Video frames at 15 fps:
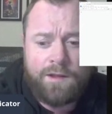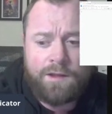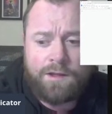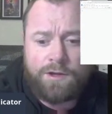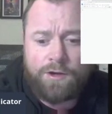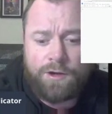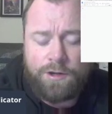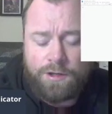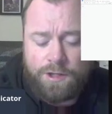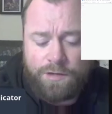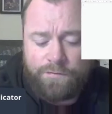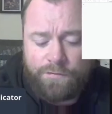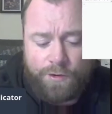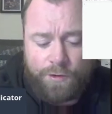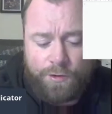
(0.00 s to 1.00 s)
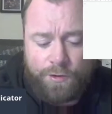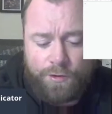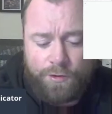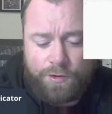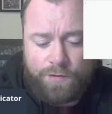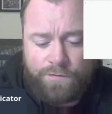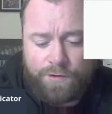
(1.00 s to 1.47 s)
You've got
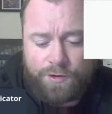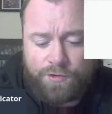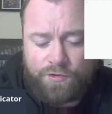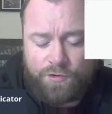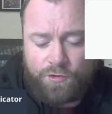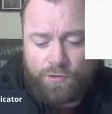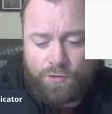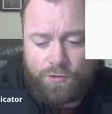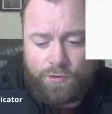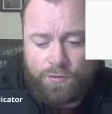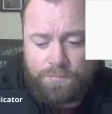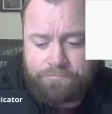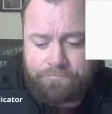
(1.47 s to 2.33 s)
to